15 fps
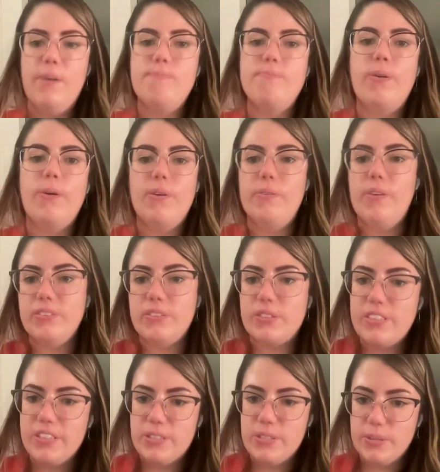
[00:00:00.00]
But we went to
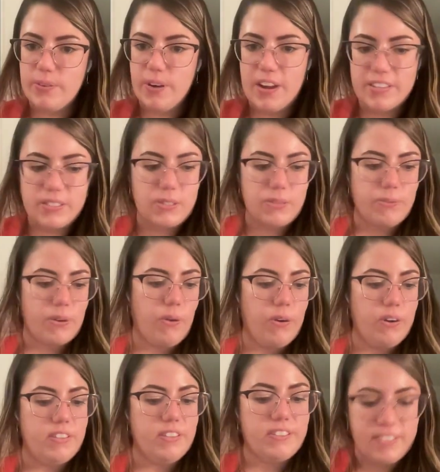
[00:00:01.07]
the US to
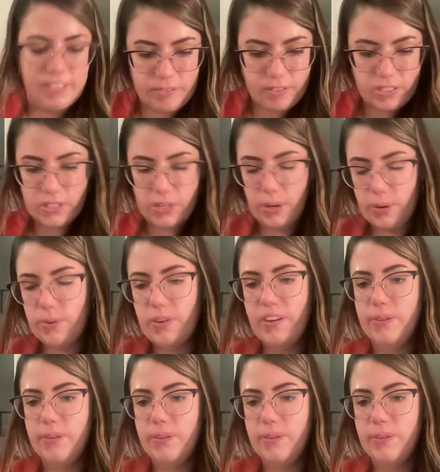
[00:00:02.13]
record a TV show,